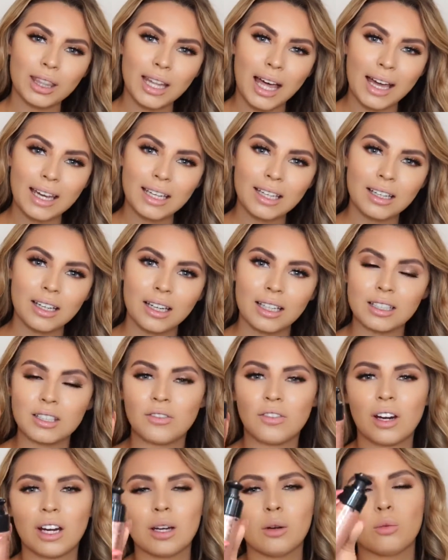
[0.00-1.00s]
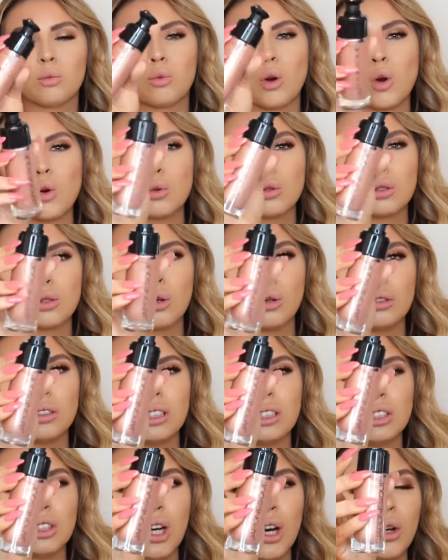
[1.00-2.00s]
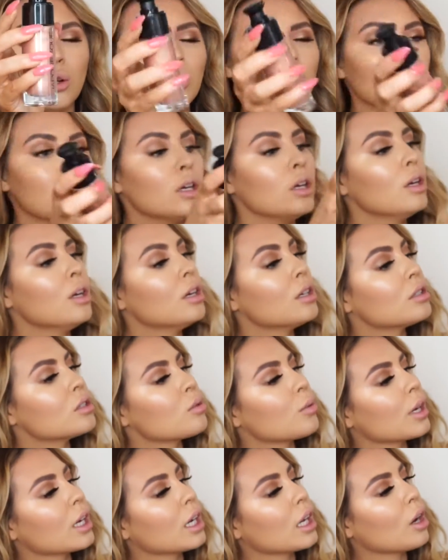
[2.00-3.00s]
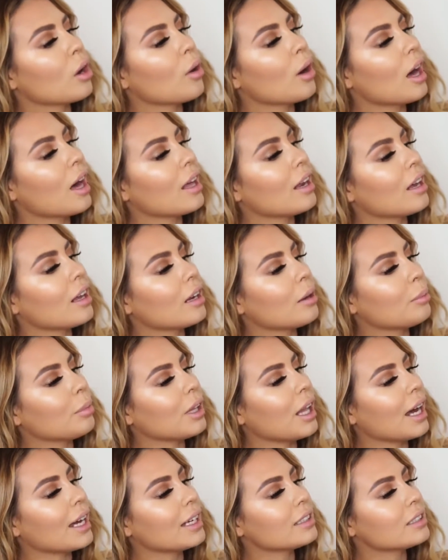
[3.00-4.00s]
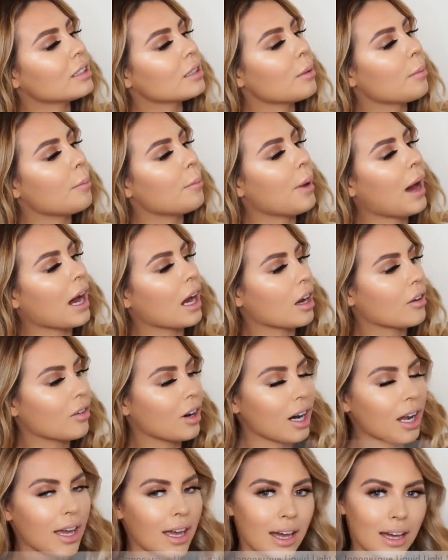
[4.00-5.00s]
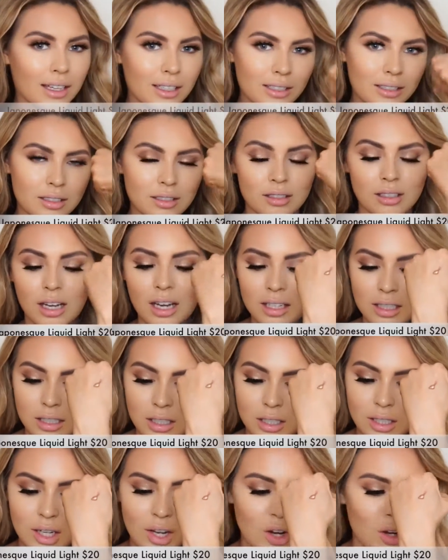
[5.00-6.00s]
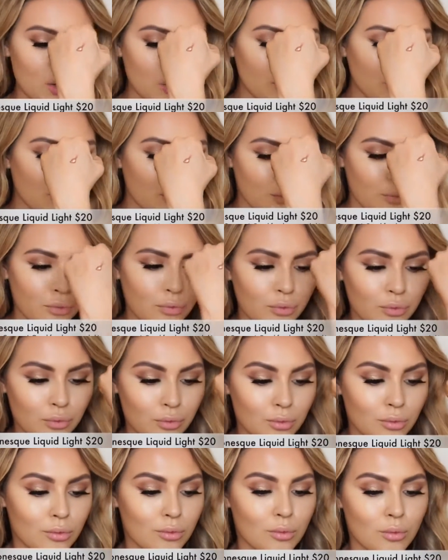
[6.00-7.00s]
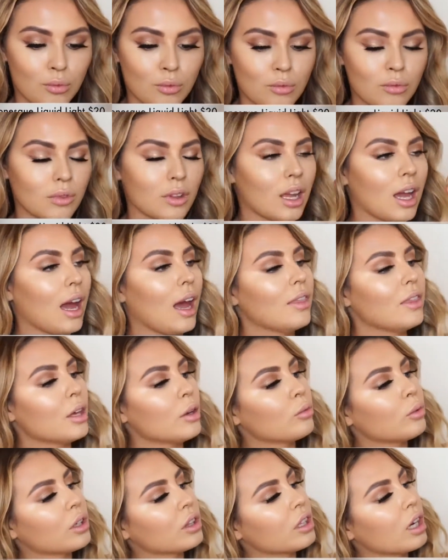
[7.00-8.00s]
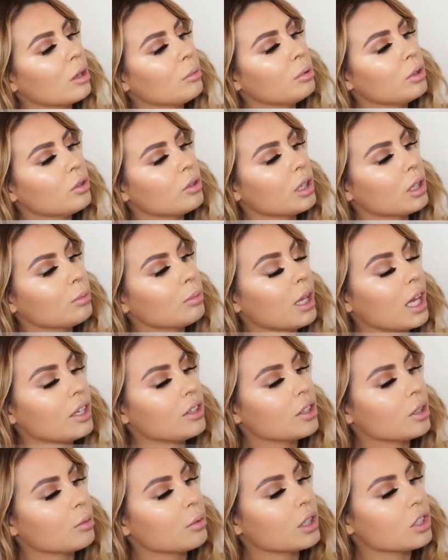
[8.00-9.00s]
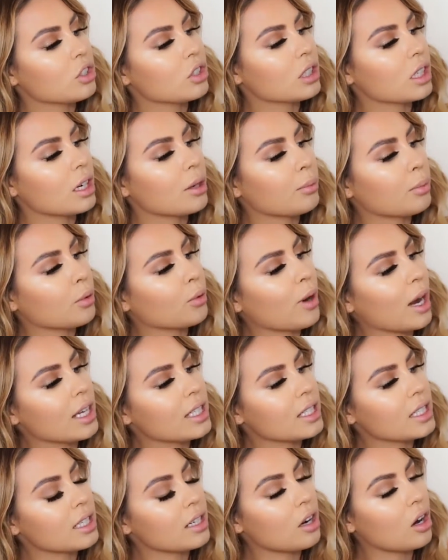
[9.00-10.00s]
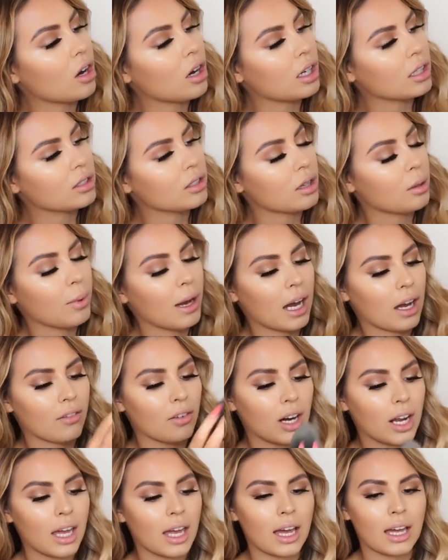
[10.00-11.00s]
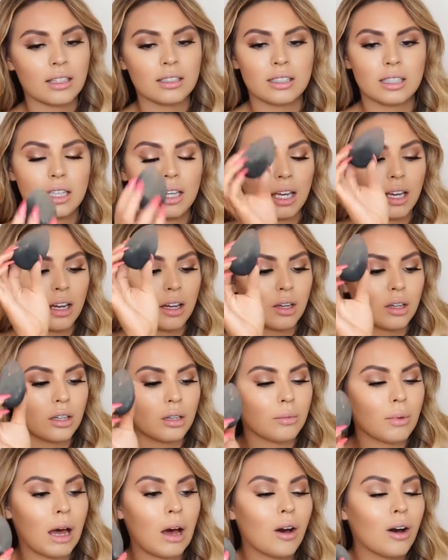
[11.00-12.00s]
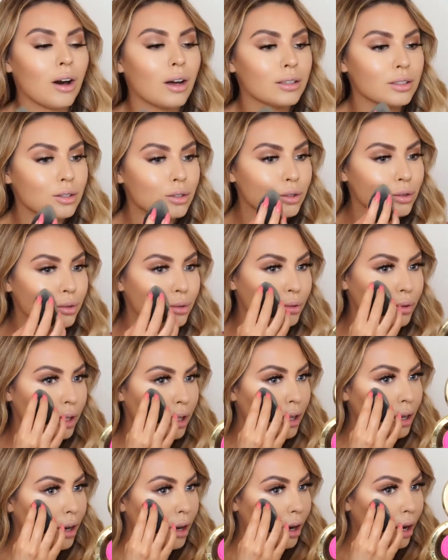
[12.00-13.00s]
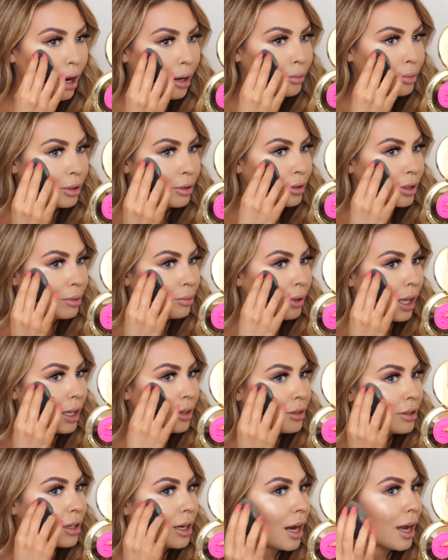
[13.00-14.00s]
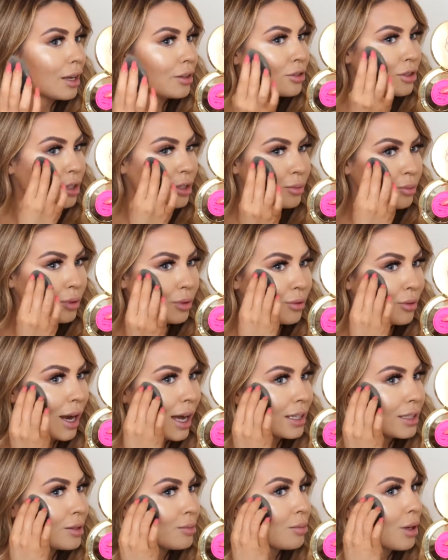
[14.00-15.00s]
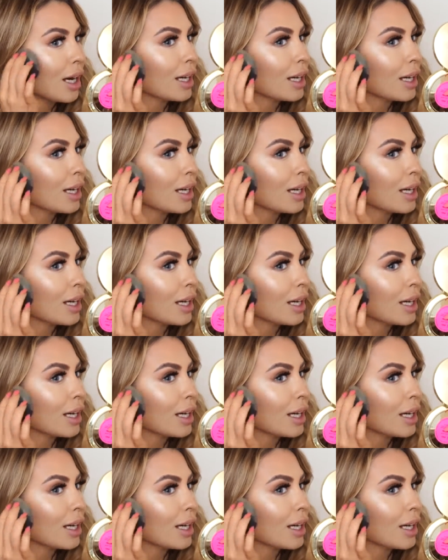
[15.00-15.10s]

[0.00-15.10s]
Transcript: Light. It's a very rose goldy tone. So we're going to go ahead and apply it to the back of our hand, as so. And then with our Beauty Blender, we're just going to press it onto the back of our hand to get a good amount onto our Beauty Blender, and just press